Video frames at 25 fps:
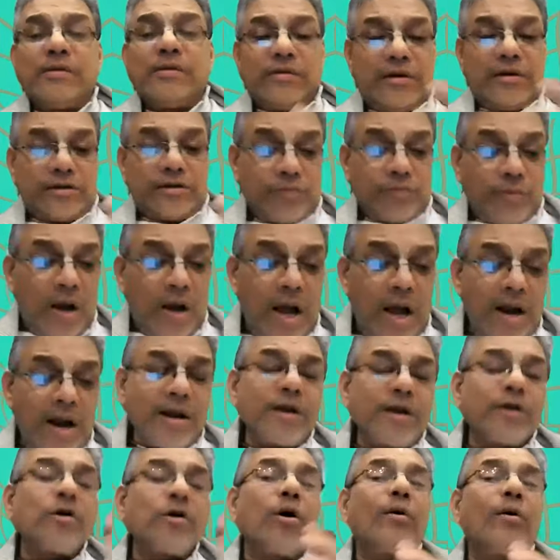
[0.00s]
There is one
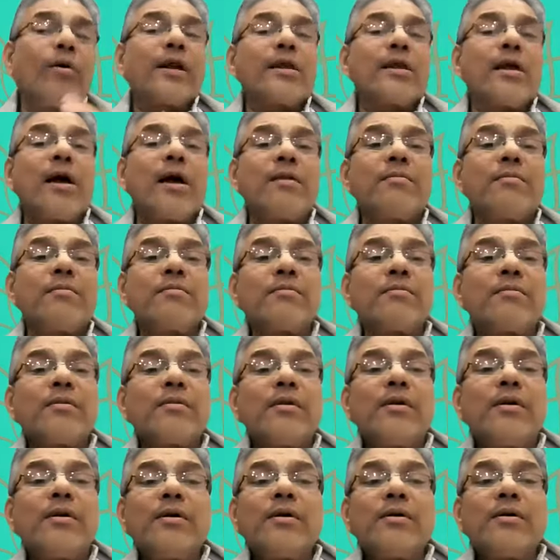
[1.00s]
in Govardhan,
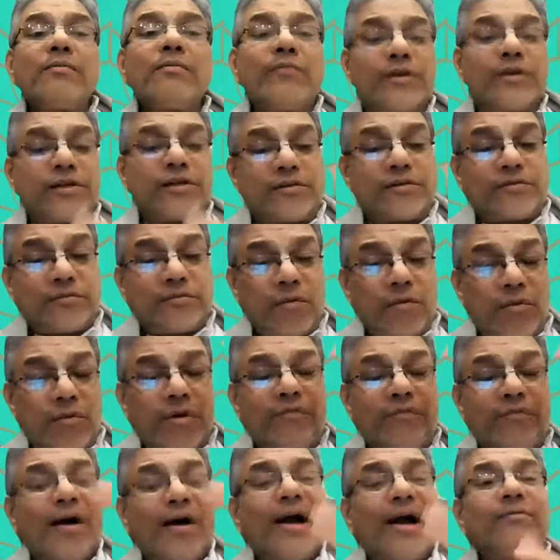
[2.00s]
which is
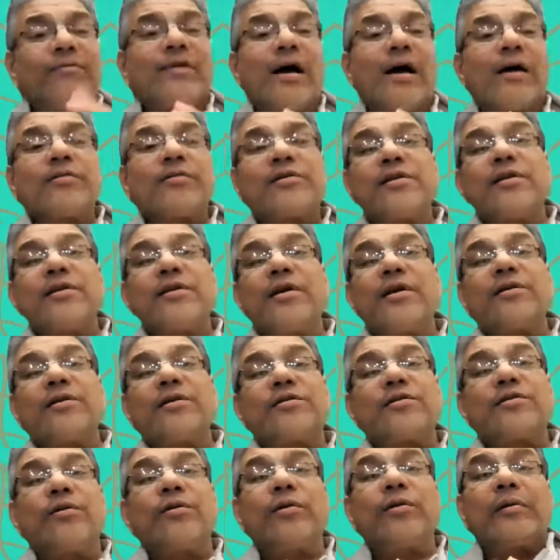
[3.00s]
over 5,000
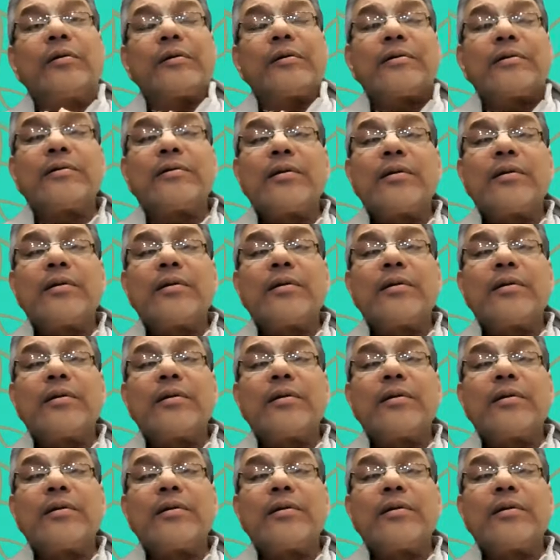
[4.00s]
years old,